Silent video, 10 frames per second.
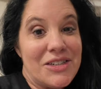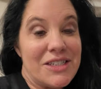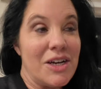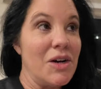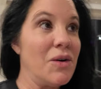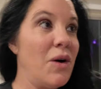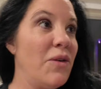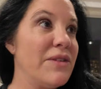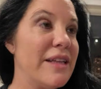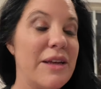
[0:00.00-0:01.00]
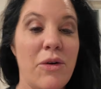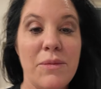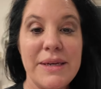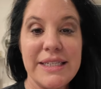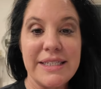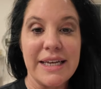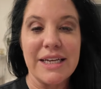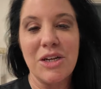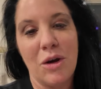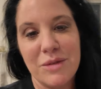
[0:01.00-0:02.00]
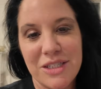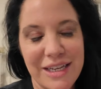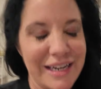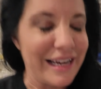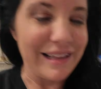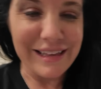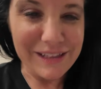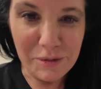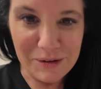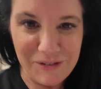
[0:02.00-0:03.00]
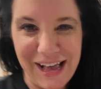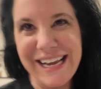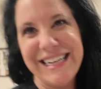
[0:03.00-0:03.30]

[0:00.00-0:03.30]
so hopefully they won't be sick. No, I'm just kidding. I think they'll be fine.